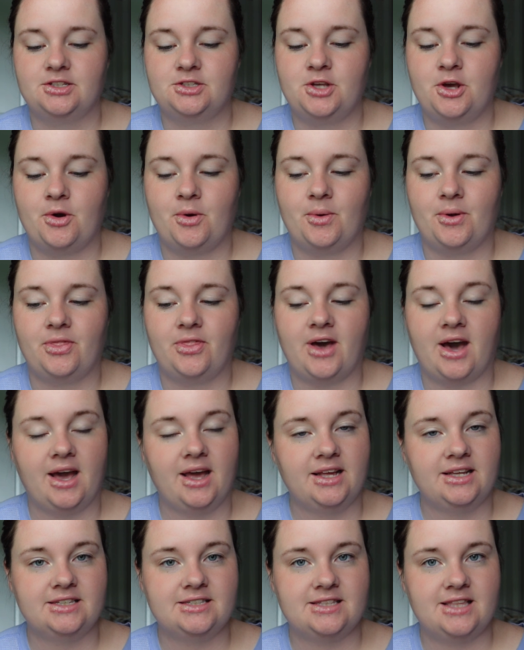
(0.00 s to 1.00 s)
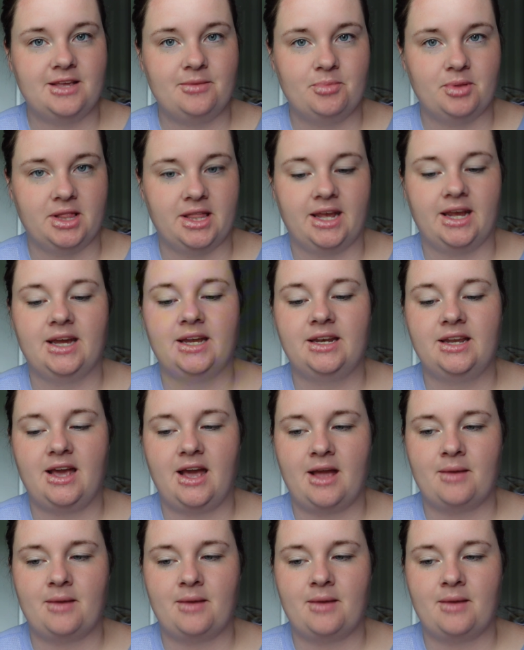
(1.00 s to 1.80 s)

So that is the plan.